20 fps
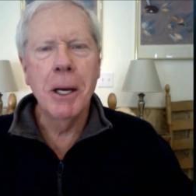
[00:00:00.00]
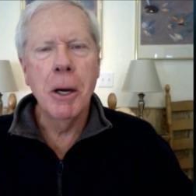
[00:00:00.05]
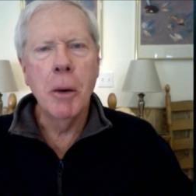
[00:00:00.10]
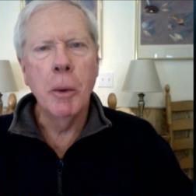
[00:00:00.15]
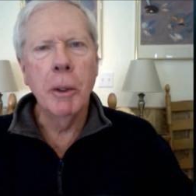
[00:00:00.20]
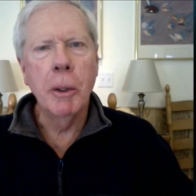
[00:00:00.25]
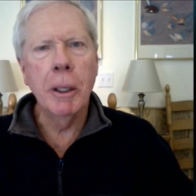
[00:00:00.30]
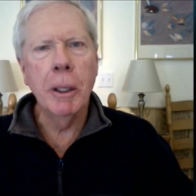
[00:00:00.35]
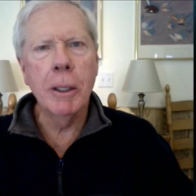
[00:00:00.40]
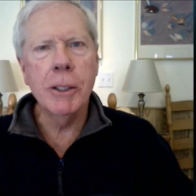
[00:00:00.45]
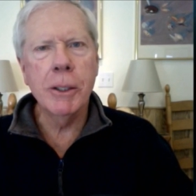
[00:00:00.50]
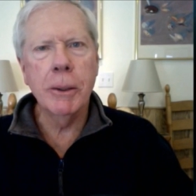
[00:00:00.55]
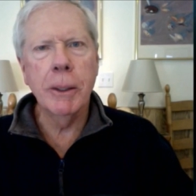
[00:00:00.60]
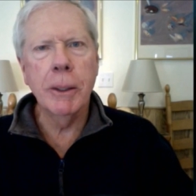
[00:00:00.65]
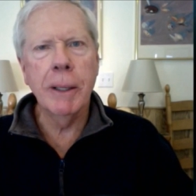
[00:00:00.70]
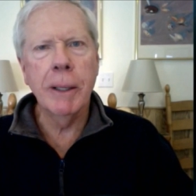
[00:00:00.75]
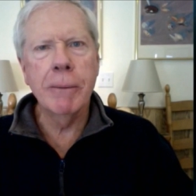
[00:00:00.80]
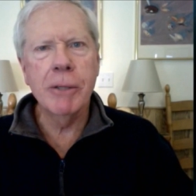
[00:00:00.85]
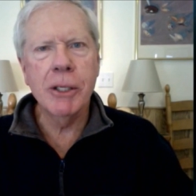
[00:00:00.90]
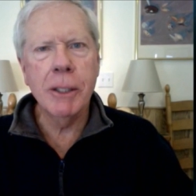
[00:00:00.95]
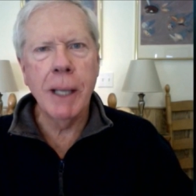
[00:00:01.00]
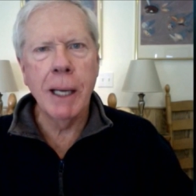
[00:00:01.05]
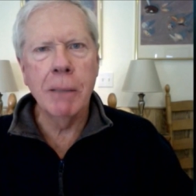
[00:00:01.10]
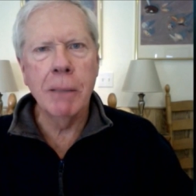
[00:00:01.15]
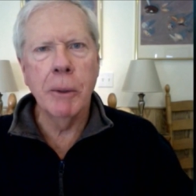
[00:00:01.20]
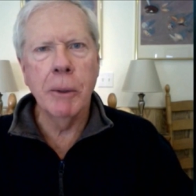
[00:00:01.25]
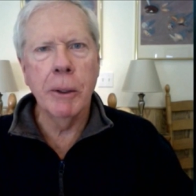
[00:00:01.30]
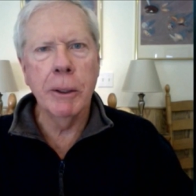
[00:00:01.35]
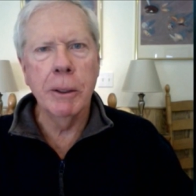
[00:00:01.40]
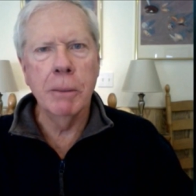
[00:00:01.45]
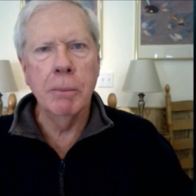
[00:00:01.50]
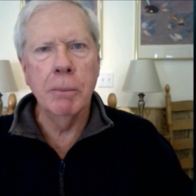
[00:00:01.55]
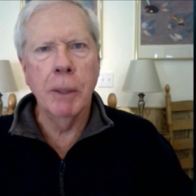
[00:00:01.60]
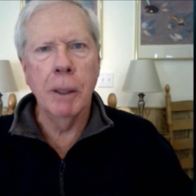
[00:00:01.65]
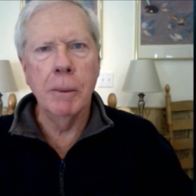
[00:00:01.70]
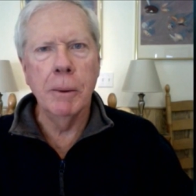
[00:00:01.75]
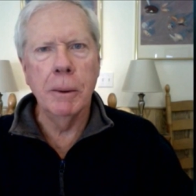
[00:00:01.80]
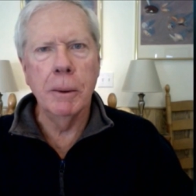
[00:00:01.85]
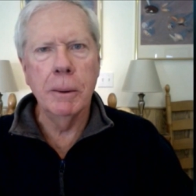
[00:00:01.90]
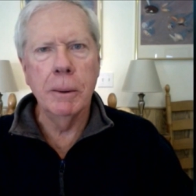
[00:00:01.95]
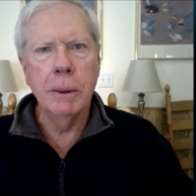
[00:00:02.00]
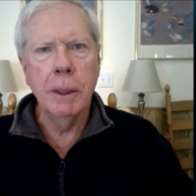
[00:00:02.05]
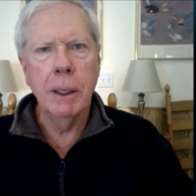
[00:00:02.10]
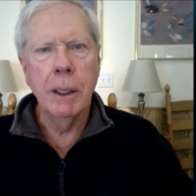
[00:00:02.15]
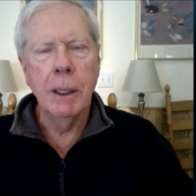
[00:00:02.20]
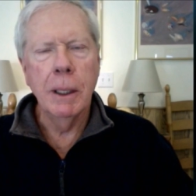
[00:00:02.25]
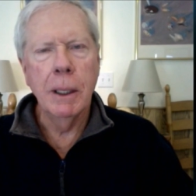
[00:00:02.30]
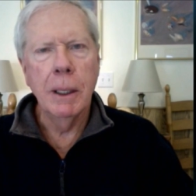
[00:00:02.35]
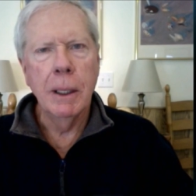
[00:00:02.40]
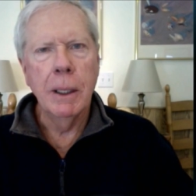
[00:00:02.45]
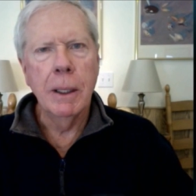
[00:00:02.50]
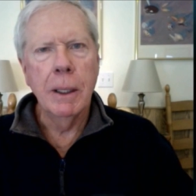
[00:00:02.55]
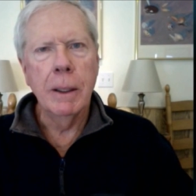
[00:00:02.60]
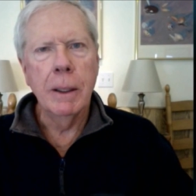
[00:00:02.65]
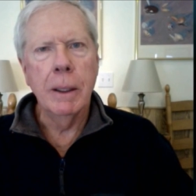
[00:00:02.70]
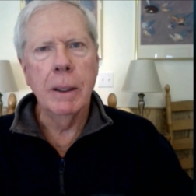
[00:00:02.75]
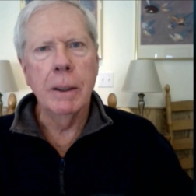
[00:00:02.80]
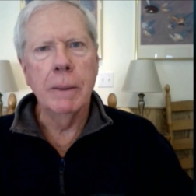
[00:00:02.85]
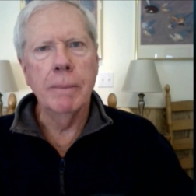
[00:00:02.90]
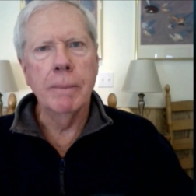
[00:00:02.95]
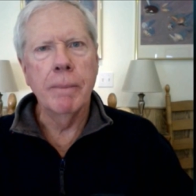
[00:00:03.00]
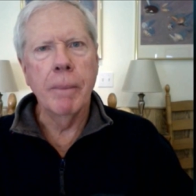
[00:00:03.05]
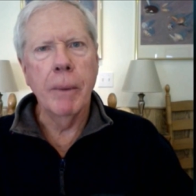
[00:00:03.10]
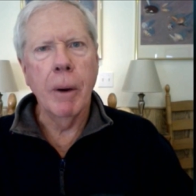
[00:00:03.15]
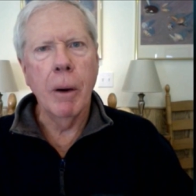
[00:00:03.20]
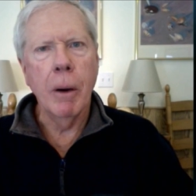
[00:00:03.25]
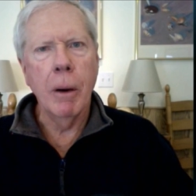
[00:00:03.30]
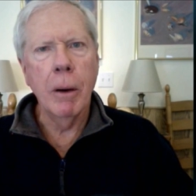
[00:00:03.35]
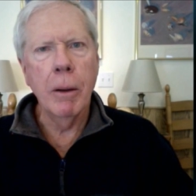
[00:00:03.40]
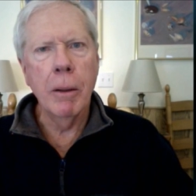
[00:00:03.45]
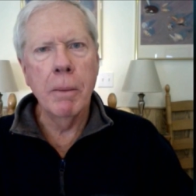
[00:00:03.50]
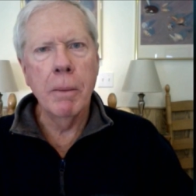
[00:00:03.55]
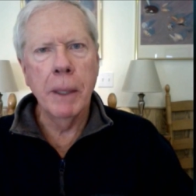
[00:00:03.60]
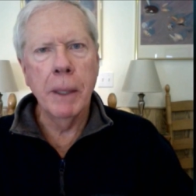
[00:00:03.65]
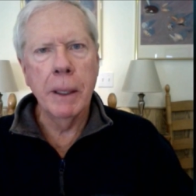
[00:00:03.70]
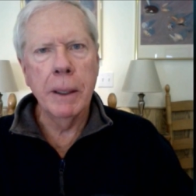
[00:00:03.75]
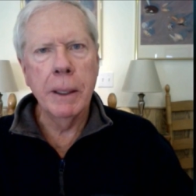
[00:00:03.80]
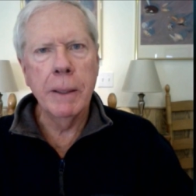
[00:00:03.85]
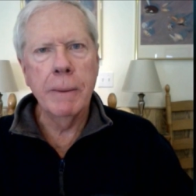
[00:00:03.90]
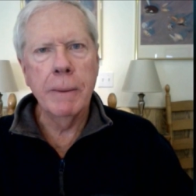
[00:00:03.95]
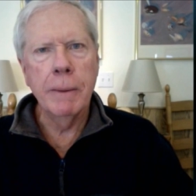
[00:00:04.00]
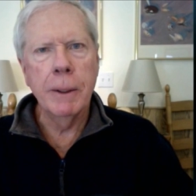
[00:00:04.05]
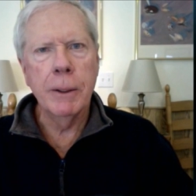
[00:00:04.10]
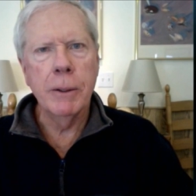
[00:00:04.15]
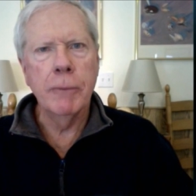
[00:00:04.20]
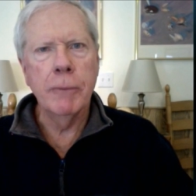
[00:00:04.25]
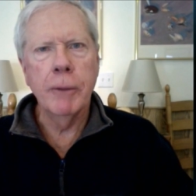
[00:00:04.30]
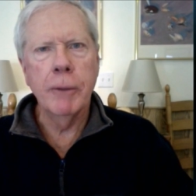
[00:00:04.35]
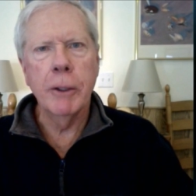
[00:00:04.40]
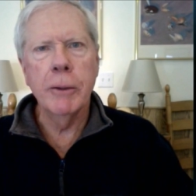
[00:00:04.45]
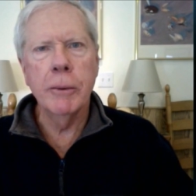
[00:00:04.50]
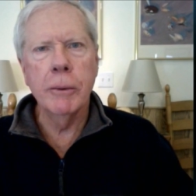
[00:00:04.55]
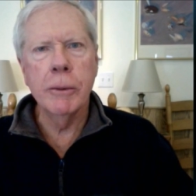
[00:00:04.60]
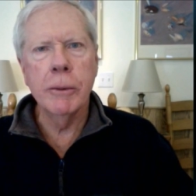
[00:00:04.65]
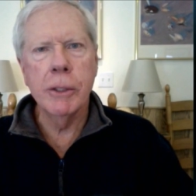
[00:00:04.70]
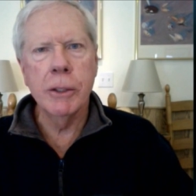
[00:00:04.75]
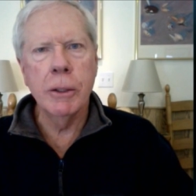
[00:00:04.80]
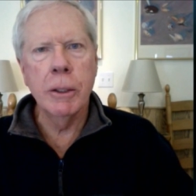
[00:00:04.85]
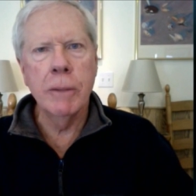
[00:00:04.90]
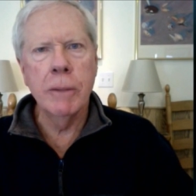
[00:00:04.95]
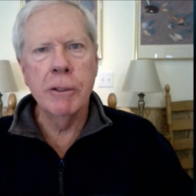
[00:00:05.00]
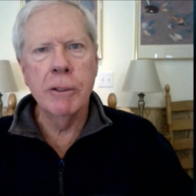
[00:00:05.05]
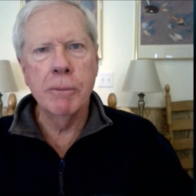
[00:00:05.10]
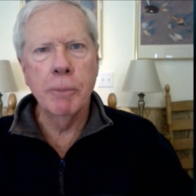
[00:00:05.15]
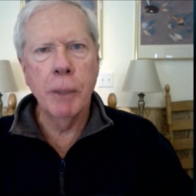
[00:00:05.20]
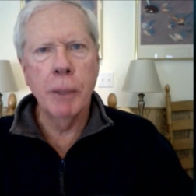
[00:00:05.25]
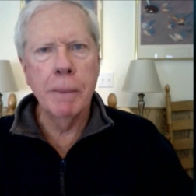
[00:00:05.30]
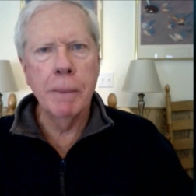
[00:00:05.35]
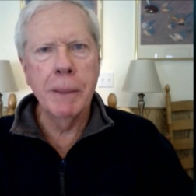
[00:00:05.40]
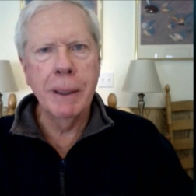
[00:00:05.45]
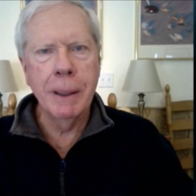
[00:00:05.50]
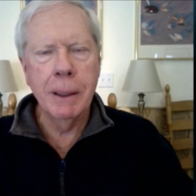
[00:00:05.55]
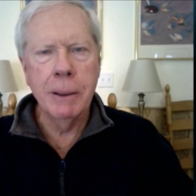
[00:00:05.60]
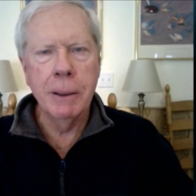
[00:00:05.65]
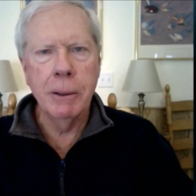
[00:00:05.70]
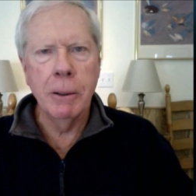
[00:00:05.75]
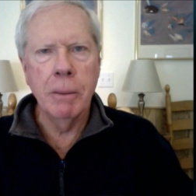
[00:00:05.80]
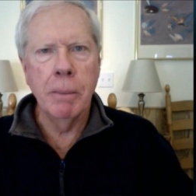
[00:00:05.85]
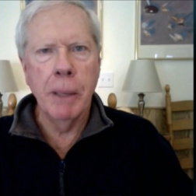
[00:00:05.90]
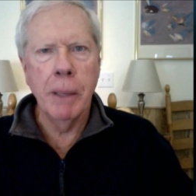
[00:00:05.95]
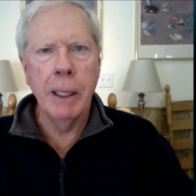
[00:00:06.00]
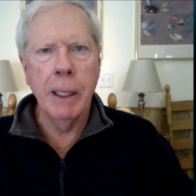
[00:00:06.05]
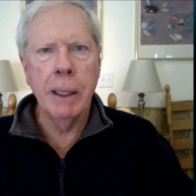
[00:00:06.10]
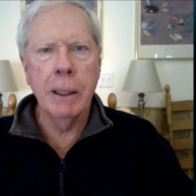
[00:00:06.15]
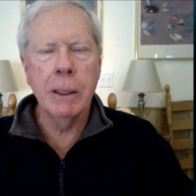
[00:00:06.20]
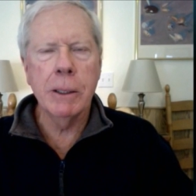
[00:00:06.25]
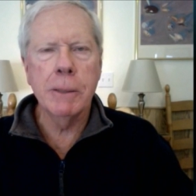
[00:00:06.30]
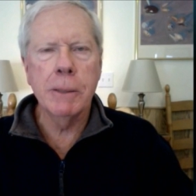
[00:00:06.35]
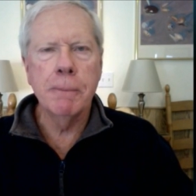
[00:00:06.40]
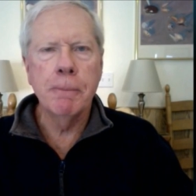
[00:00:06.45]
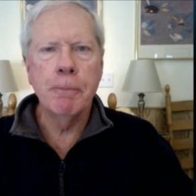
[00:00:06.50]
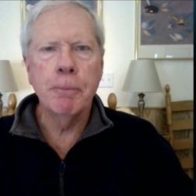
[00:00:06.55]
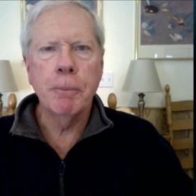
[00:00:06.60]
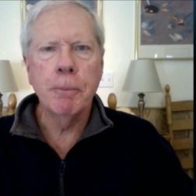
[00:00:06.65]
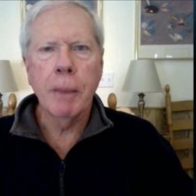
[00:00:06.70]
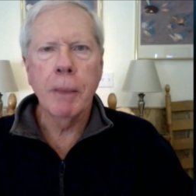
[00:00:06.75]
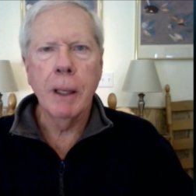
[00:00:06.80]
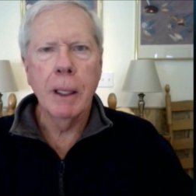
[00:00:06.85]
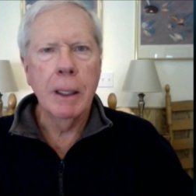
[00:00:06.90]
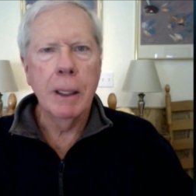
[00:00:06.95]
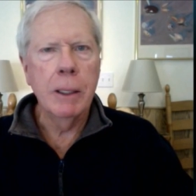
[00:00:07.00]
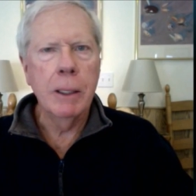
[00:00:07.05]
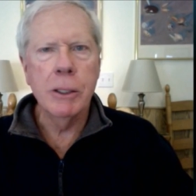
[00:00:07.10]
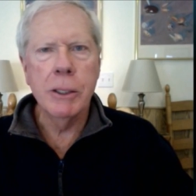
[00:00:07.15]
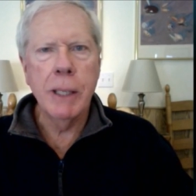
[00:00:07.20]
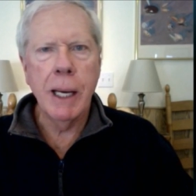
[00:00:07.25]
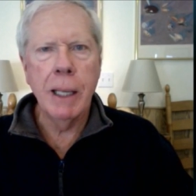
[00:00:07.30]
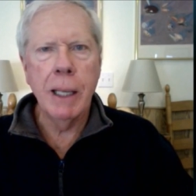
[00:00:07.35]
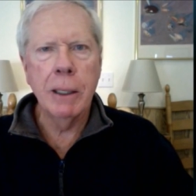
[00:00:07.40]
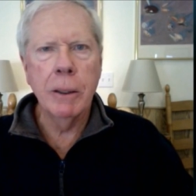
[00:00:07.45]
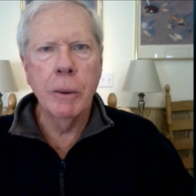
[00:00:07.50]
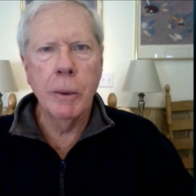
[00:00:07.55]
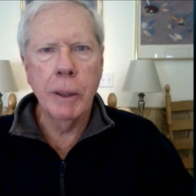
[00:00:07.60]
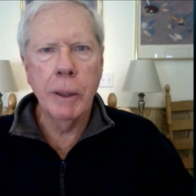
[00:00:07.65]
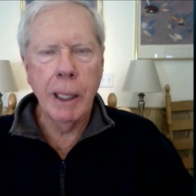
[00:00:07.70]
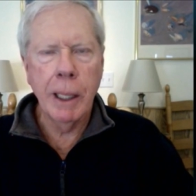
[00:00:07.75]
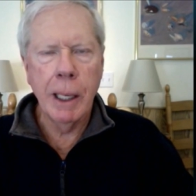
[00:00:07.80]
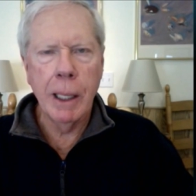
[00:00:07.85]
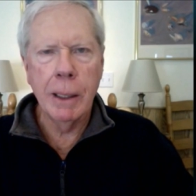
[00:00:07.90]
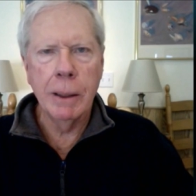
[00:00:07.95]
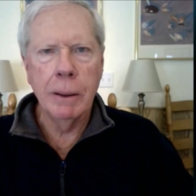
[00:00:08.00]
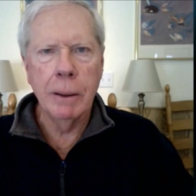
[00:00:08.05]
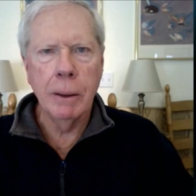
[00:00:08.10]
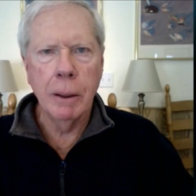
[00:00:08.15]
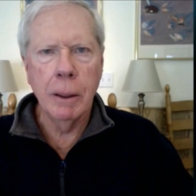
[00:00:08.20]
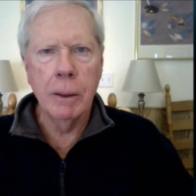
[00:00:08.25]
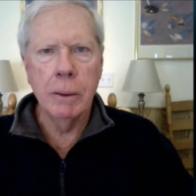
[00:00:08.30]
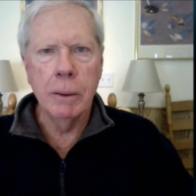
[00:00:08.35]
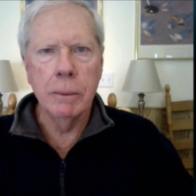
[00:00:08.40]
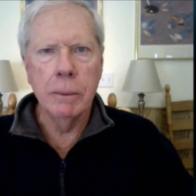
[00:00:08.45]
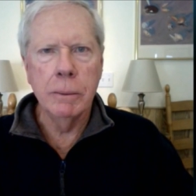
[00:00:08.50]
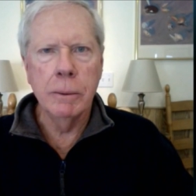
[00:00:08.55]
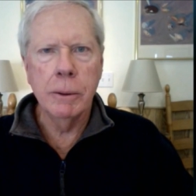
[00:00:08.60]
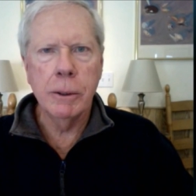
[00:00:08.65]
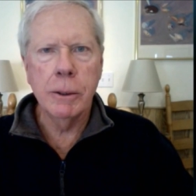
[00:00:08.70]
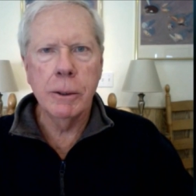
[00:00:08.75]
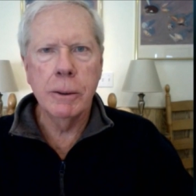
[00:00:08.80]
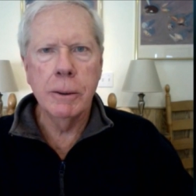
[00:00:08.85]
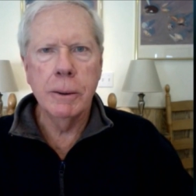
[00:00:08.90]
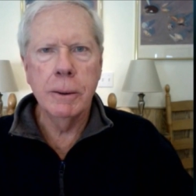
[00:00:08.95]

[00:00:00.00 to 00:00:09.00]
We also have a stock market bubble. Uh, all of the money that the Federal Reserve is pumping into the banks is not going out in loans.